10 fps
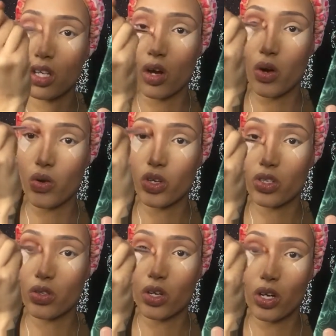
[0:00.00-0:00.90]
So
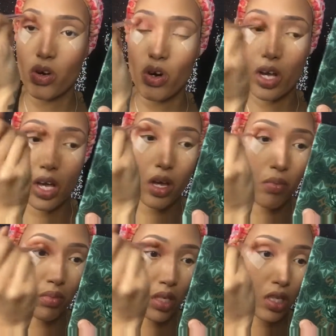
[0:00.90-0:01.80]
we're just gonna go
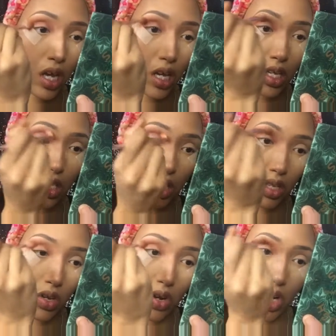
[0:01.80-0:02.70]
ahead and blend that
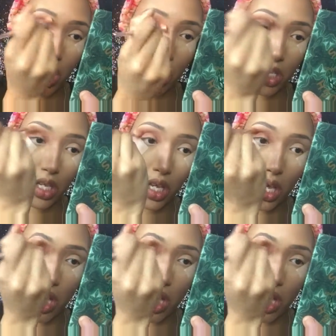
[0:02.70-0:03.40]
into the crease